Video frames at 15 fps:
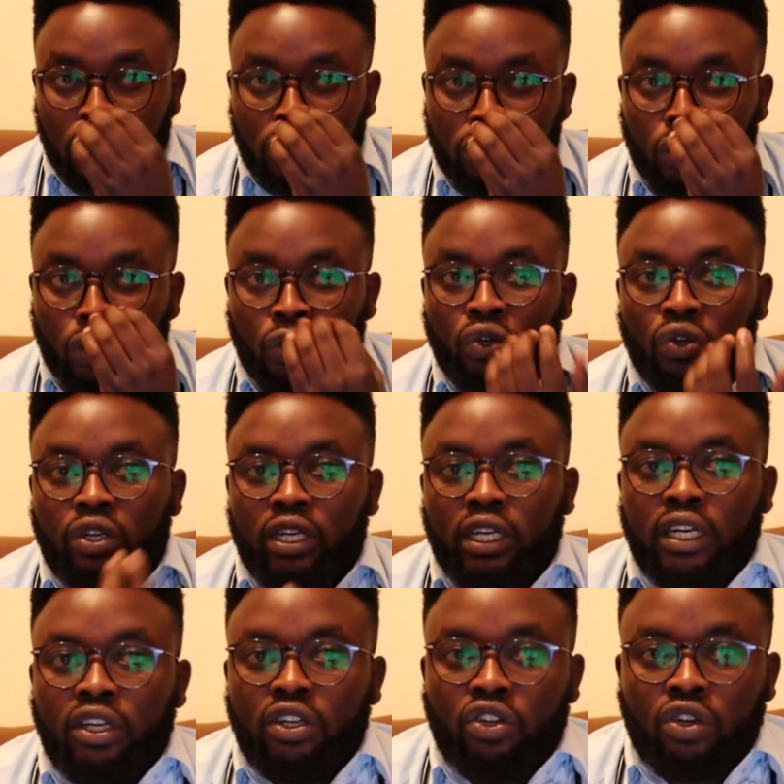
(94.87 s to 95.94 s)
So
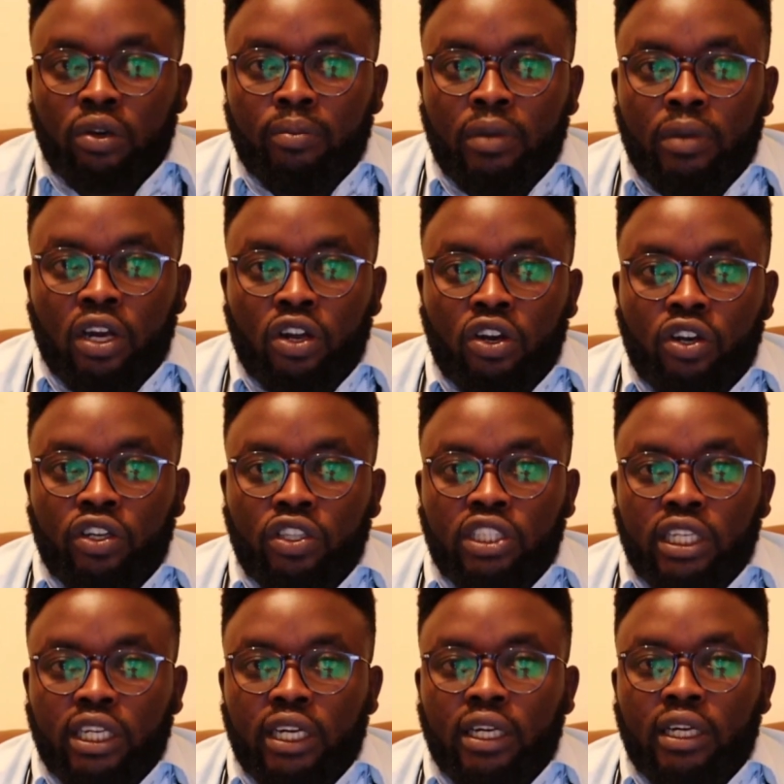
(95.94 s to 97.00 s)
urine,
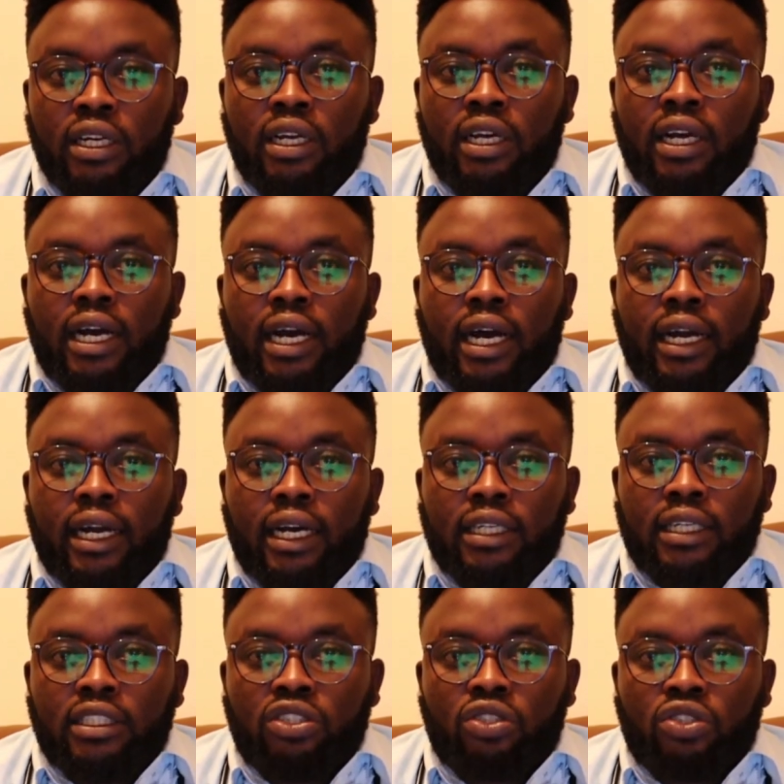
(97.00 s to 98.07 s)
urobilinogen, and uh,
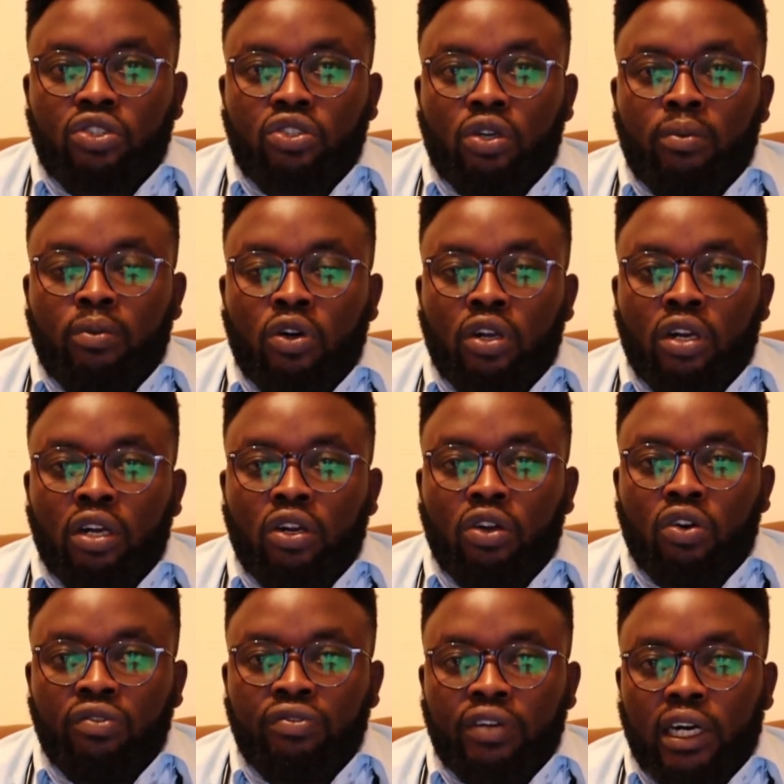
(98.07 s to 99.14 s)
schistosomal
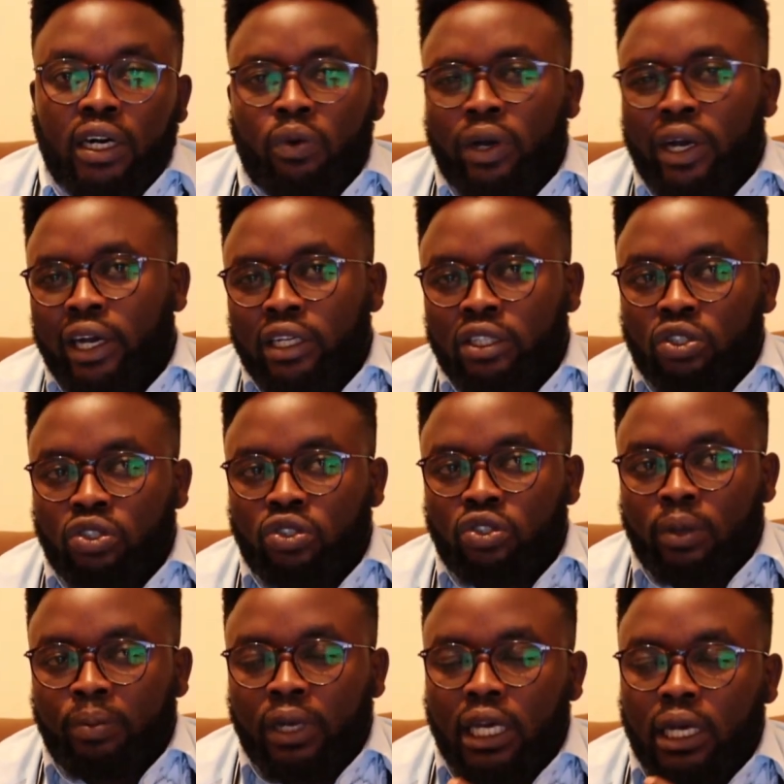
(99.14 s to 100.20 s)
ova where is also
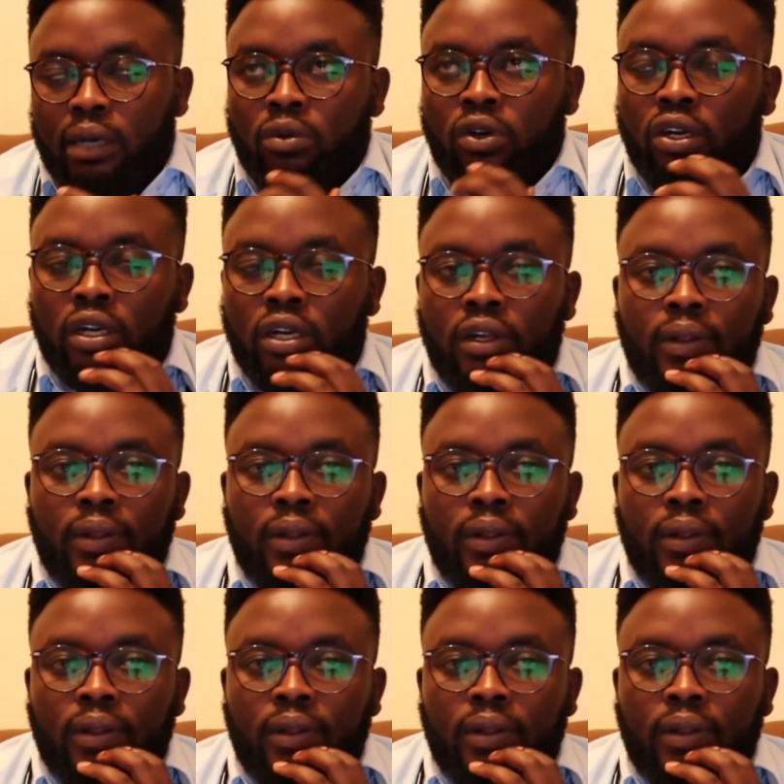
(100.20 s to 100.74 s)
applicable.